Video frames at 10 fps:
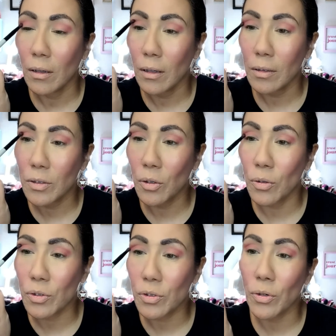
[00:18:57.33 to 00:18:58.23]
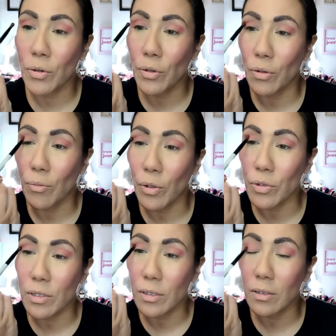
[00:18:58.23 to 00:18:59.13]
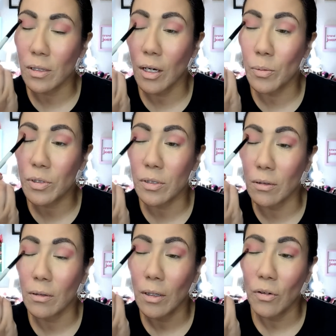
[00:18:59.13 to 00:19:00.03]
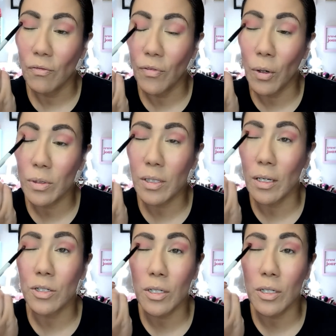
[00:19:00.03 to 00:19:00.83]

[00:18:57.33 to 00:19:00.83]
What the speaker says: I like to go in circular motions because it helps to focus that